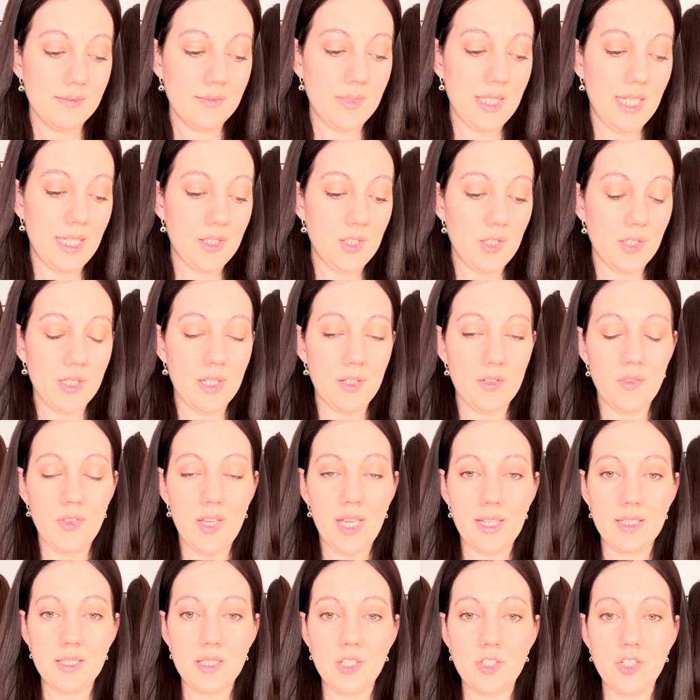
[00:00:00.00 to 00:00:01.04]
they took
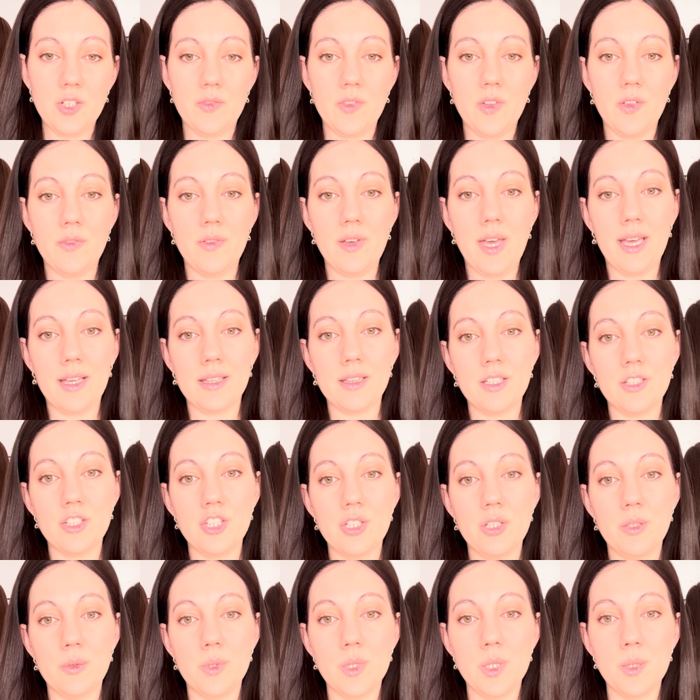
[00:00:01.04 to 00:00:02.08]
advantage of the fact that
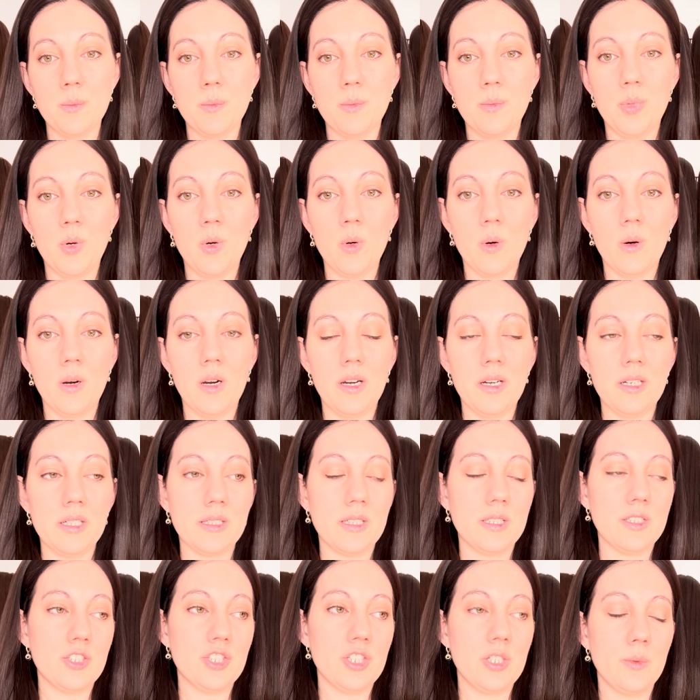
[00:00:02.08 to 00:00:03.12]
she was poor
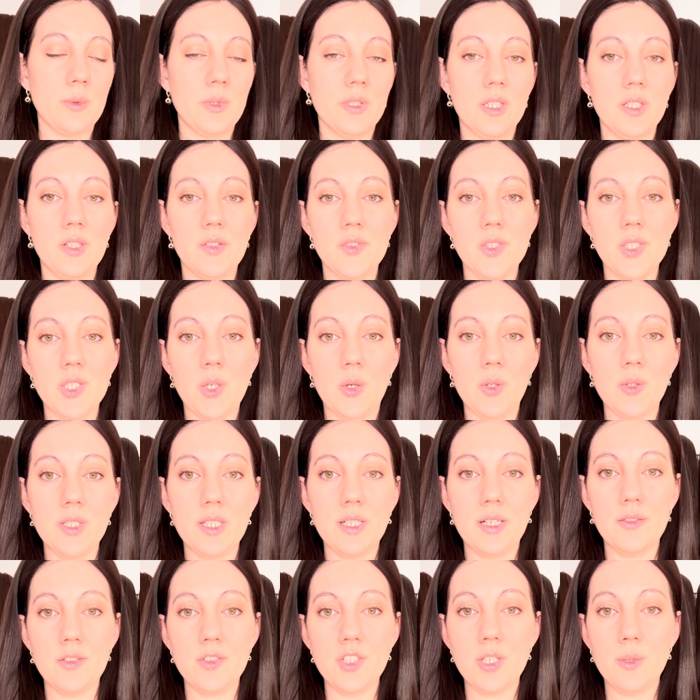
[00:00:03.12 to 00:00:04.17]
because she wouldn't have sold
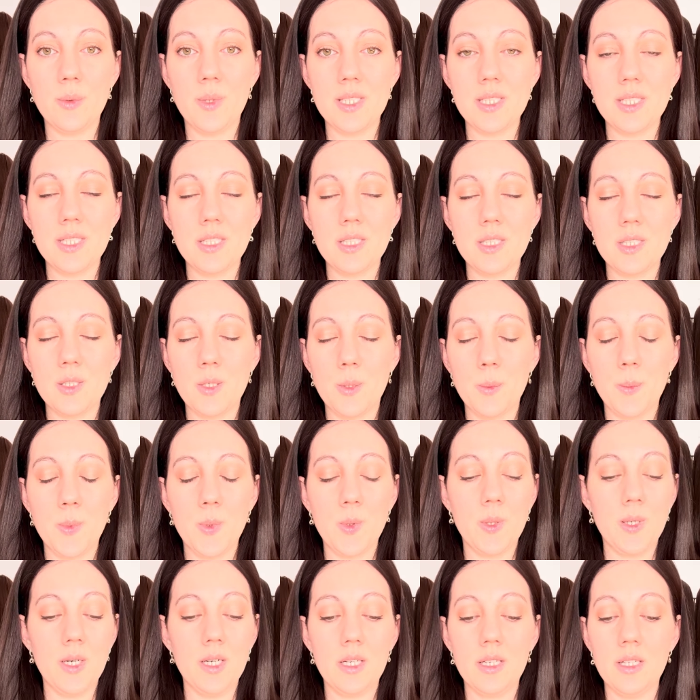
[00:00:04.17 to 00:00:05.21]
it if she wasn't so
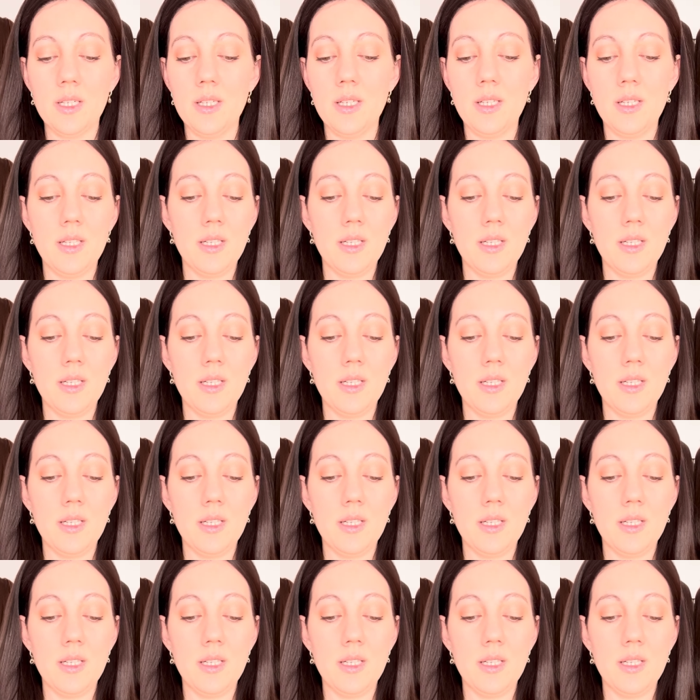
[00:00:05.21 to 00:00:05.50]
poor.